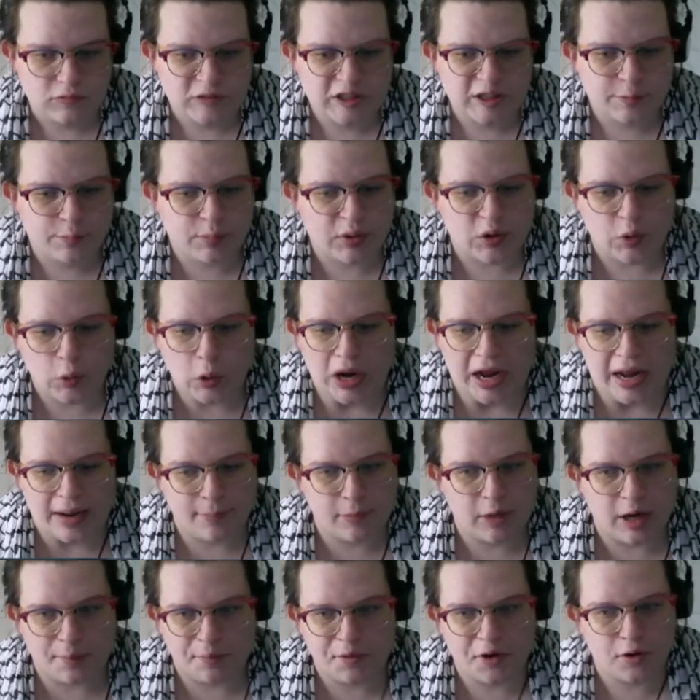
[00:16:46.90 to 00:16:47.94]
But
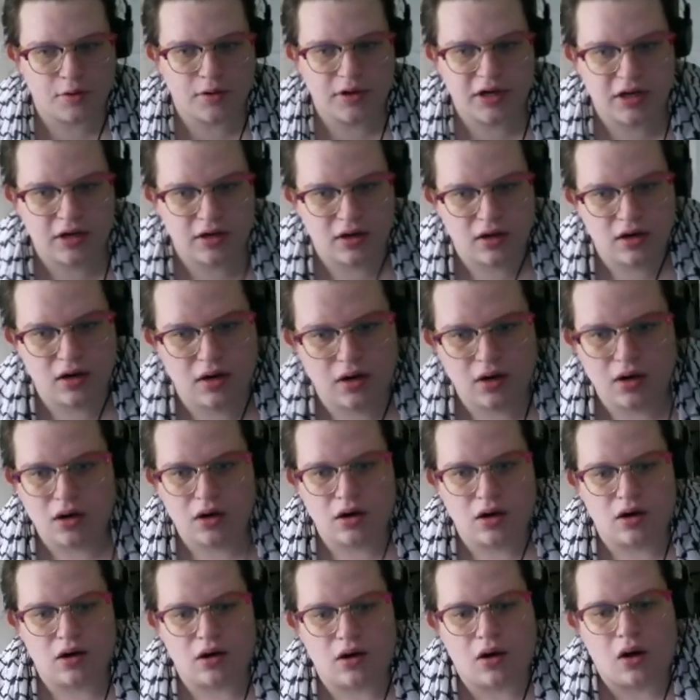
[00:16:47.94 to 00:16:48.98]
I'm going
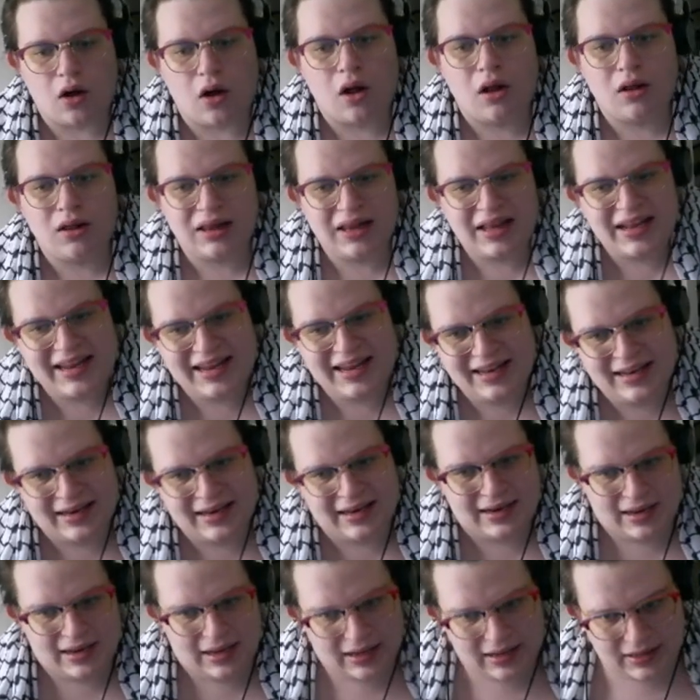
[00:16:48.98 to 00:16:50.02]
all
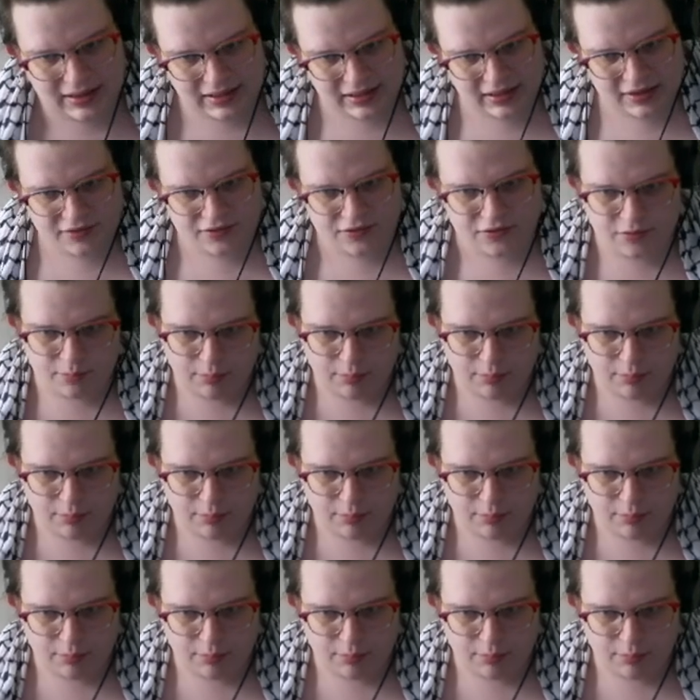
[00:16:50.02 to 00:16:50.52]
in on this.